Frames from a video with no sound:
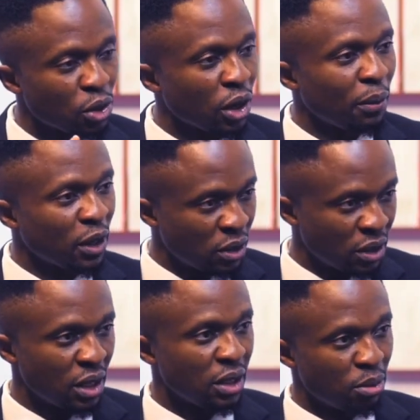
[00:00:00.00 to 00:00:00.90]
talk about
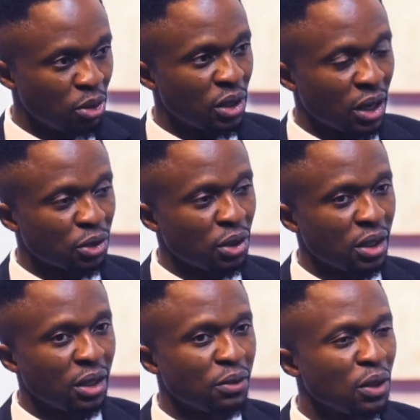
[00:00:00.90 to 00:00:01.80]
the day the building
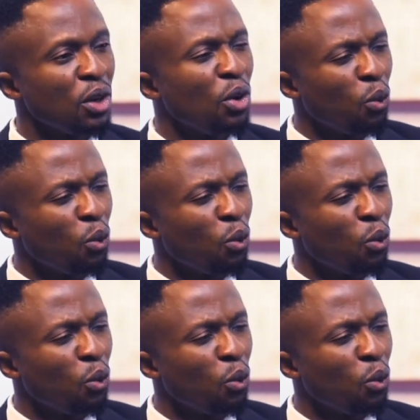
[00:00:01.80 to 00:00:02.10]
actually caved in,